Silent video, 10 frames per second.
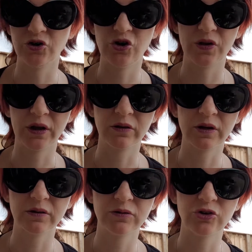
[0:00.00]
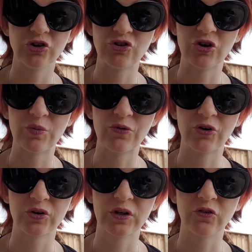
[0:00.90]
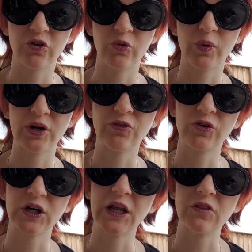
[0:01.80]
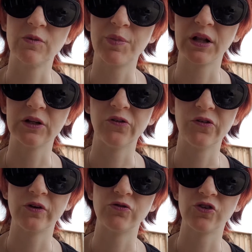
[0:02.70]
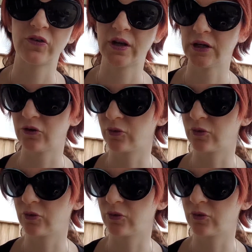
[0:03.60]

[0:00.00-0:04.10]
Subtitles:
new thing that YouTube have gotten into, where you've got to hit the bell instead of just hitting